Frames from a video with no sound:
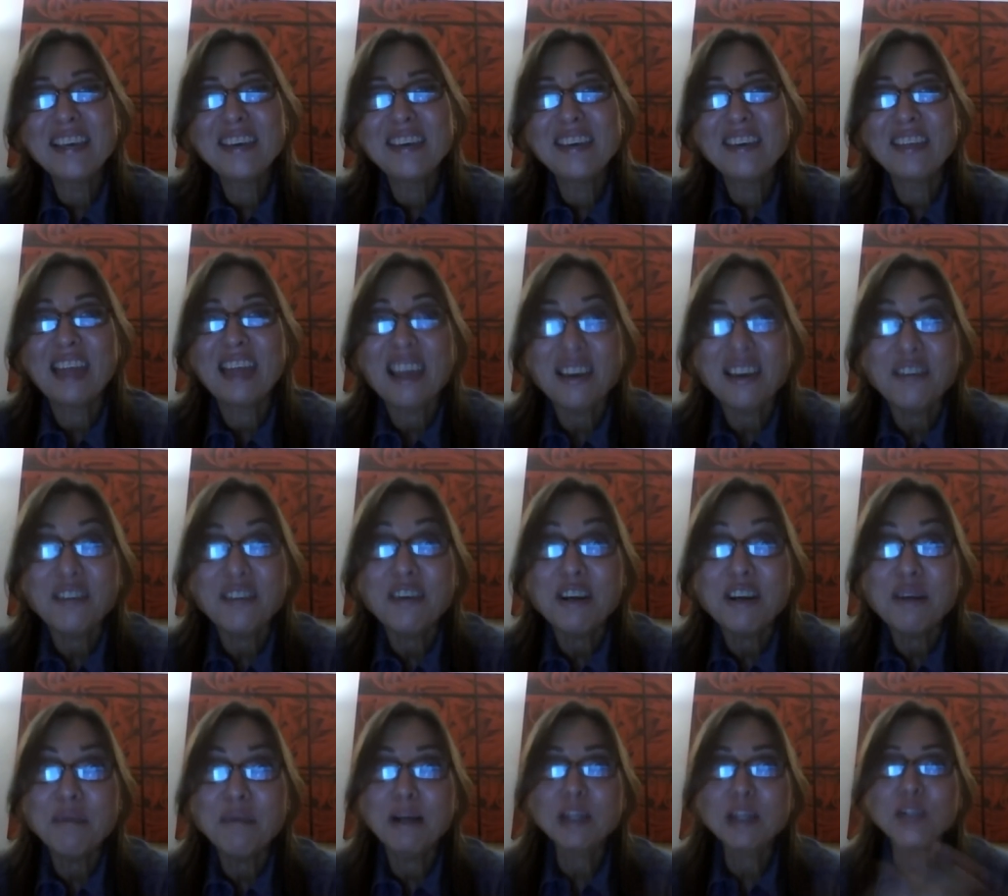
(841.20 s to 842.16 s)
you. Thank you
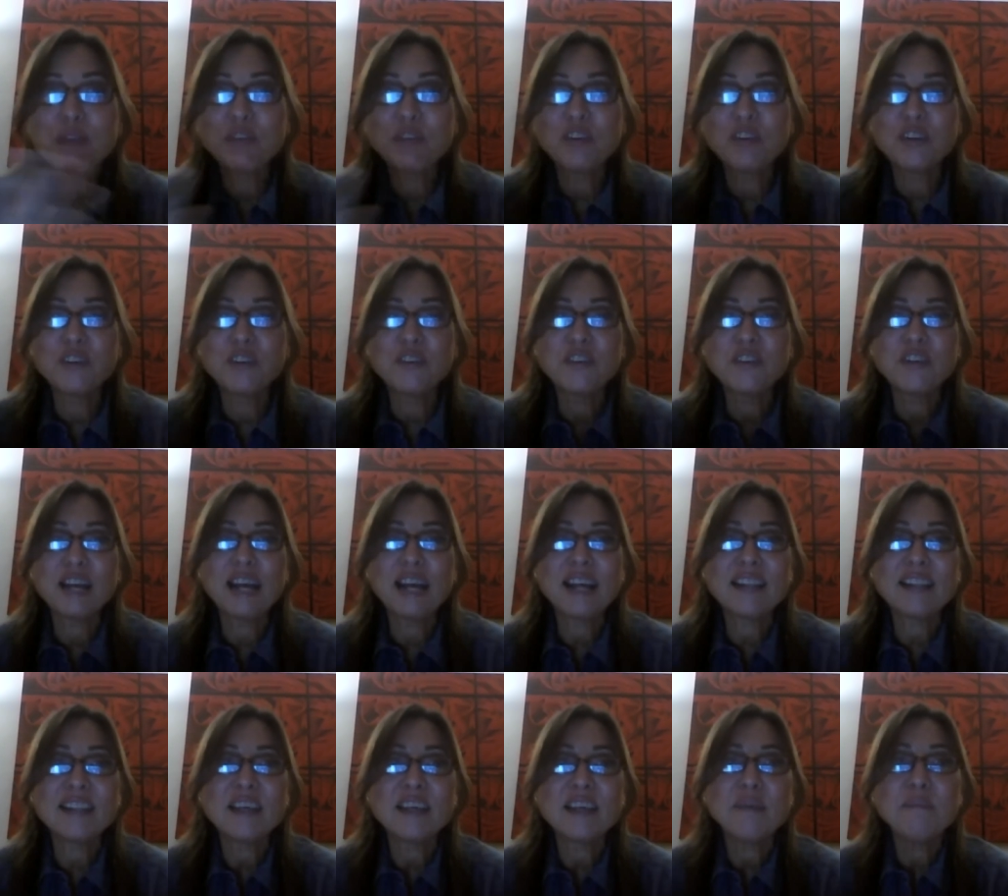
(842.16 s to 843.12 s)
very much for for
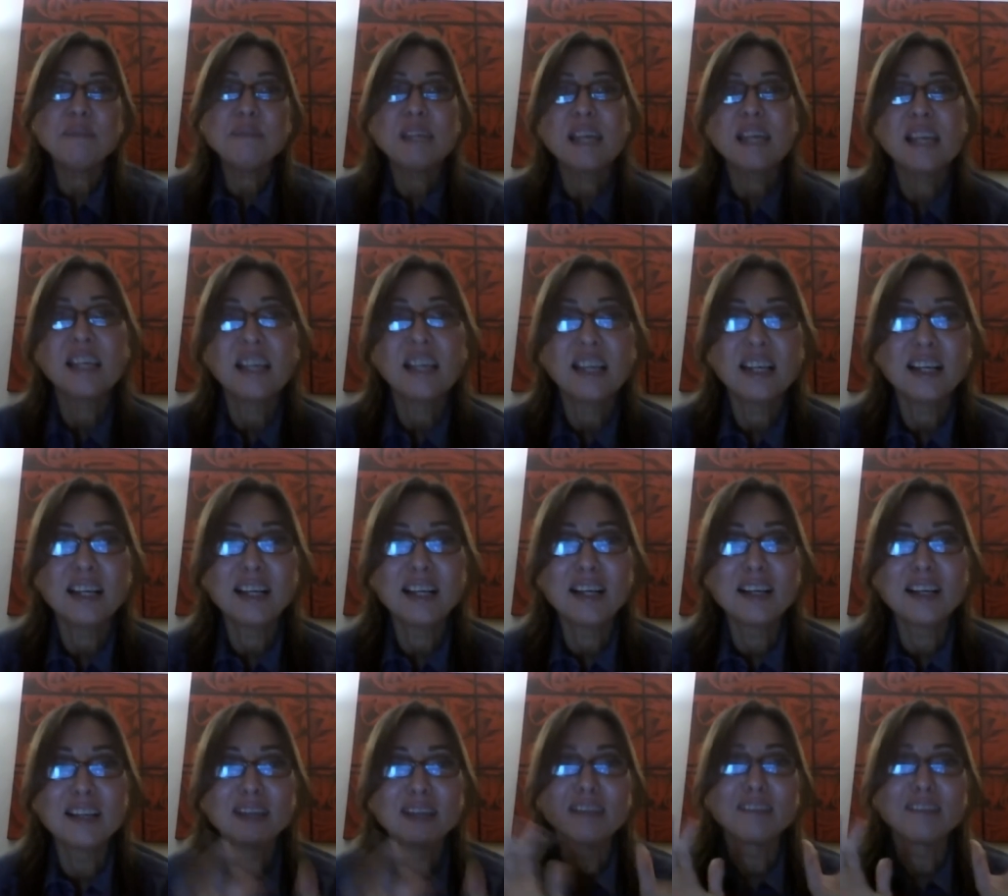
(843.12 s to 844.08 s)
accepting
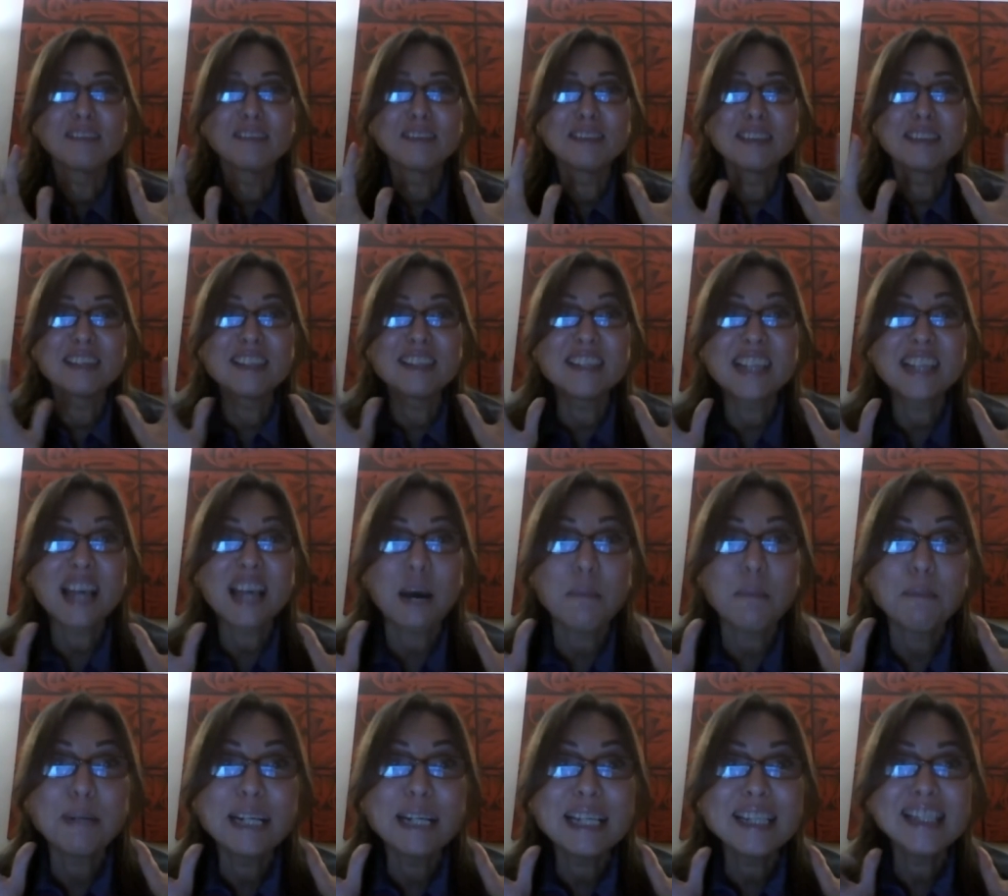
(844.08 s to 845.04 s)
uh, this
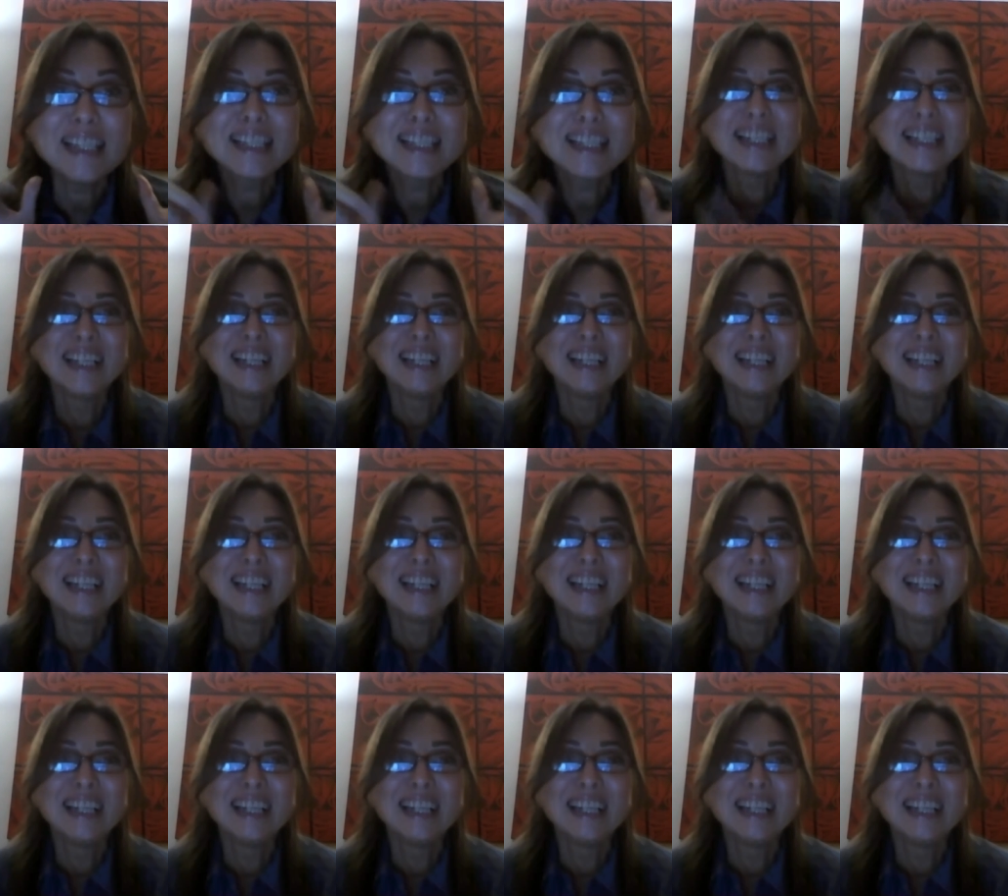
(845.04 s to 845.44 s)
caprice.